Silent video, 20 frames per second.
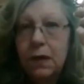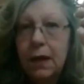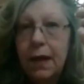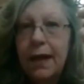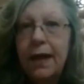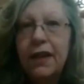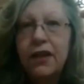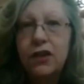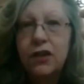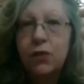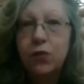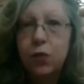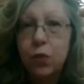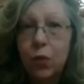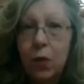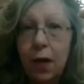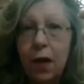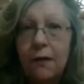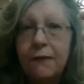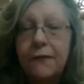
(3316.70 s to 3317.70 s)
It's
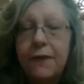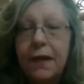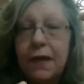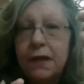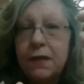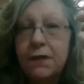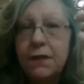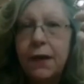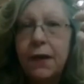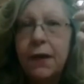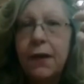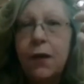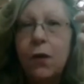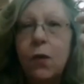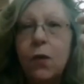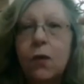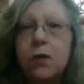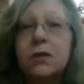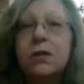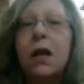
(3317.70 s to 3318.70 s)
rough. It's very
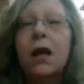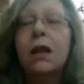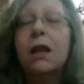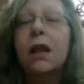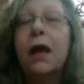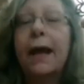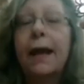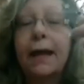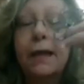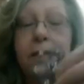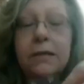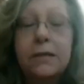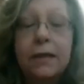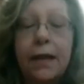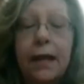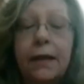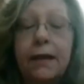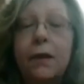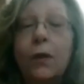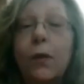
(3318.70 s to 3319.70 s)
coarse. Like I
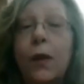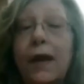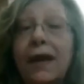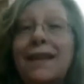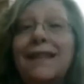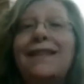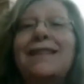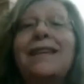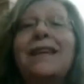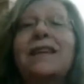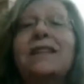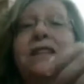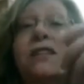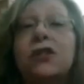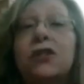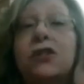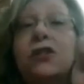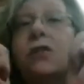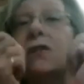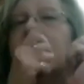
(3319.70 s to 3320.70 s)
said, the way to
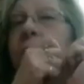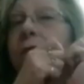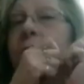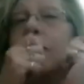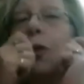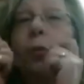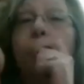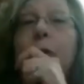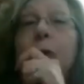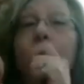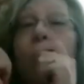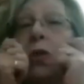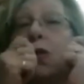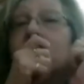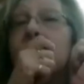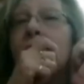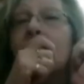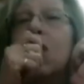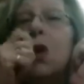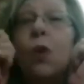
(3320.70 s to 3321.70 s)
test real
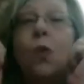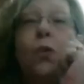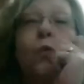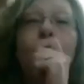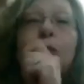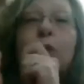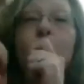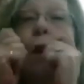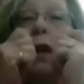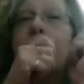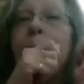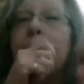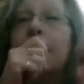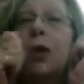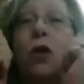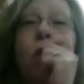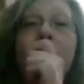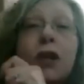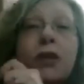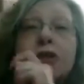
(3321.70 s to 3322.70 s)
pearls, run them
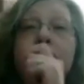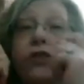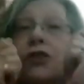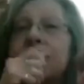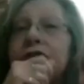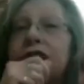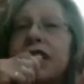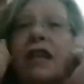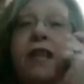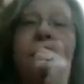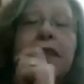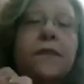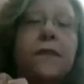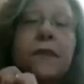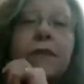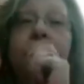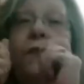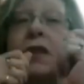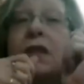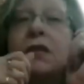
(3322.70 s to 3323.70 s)
across your teeth if
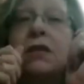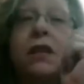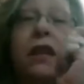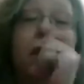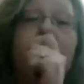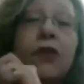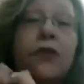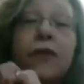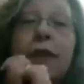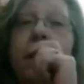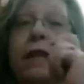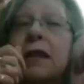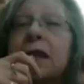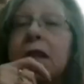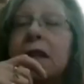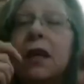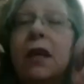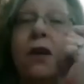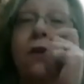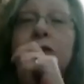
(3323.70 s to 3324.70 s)
it feels like you're eating
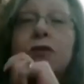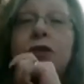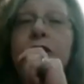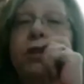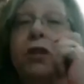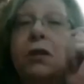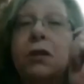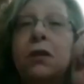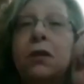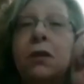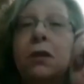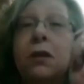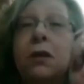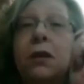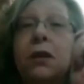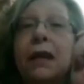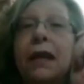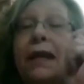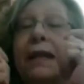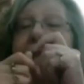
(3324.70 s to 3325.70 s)
the ocean
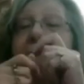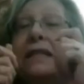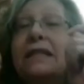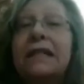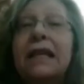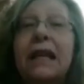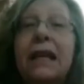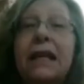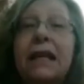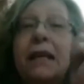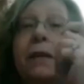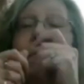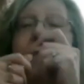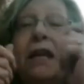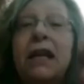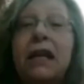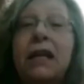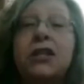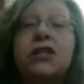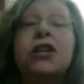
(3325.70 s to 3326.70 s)
and the sandy
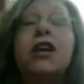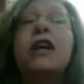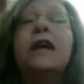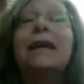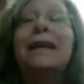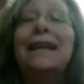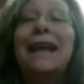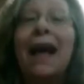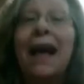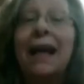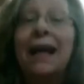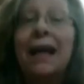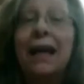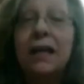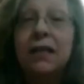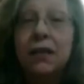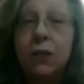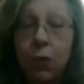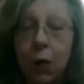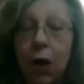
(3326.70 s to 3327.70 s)
beach. Yeah,
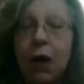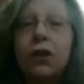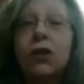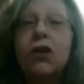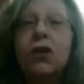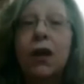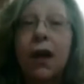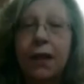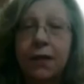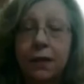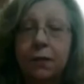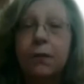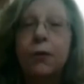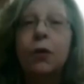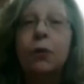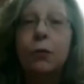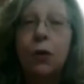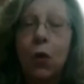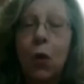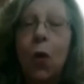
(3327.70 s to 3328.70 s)
guess what? You got the
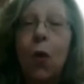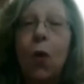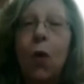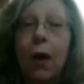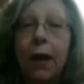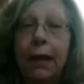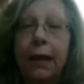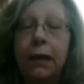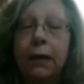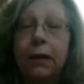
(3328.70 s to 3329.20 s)
real McCoy.